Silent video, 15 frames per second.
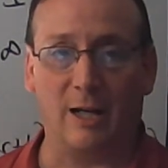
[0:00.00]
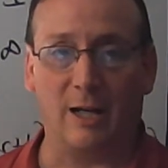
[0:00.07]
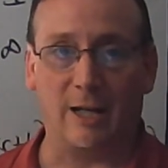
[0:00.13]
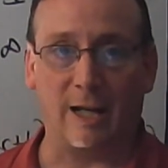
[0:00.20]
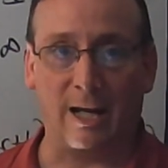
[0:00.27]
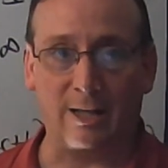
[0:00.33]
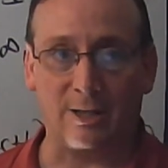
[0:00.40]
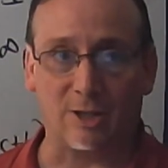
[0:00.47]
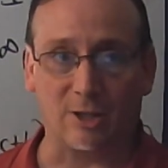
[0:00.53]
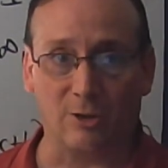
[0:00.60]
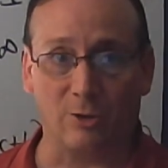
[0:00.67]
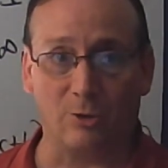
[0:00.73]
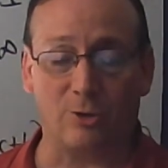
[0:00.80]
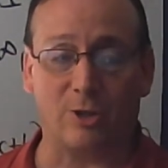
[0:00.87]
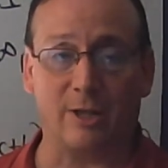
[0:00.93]
a
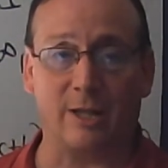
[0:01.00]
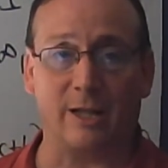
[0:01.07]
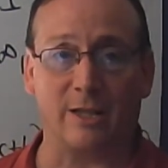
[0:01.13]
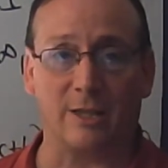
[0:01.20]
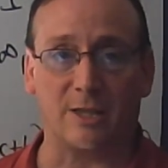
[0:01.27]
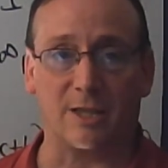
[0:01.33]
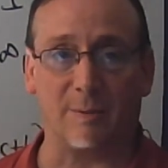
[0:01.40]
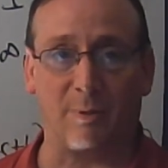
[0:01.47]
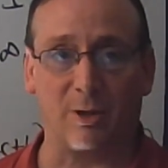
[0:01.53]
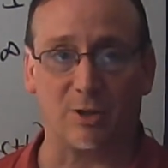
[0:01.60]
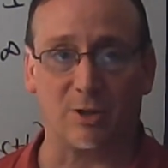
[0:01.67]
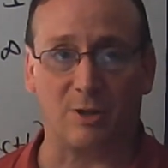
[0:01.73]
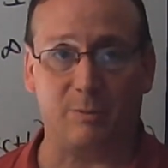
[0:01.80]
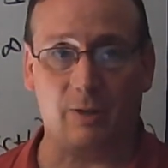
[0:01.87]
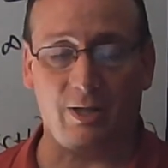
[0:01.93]
solution and it's supposed
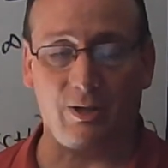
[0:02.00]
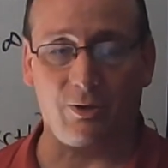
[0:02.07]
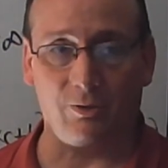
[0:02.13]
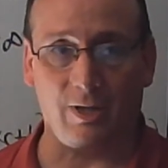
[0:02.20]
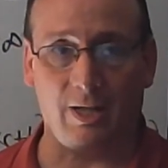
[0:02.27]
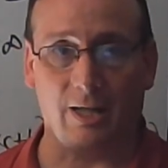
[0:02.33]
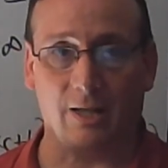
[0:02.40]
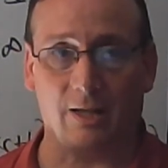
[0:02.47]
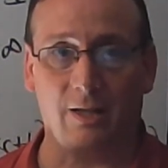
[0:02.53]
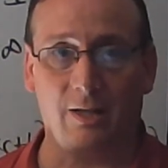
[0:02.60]
to be unique.